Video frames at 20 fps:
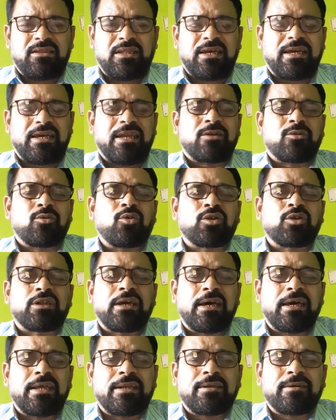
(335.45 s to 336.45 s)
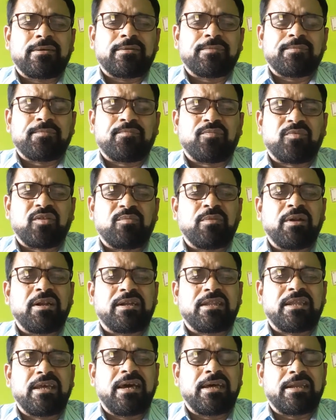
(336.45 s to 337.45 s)
They can go there,
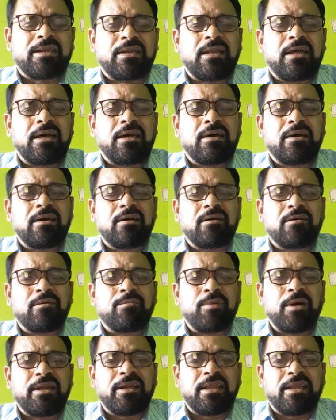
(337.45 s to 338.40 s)
meet their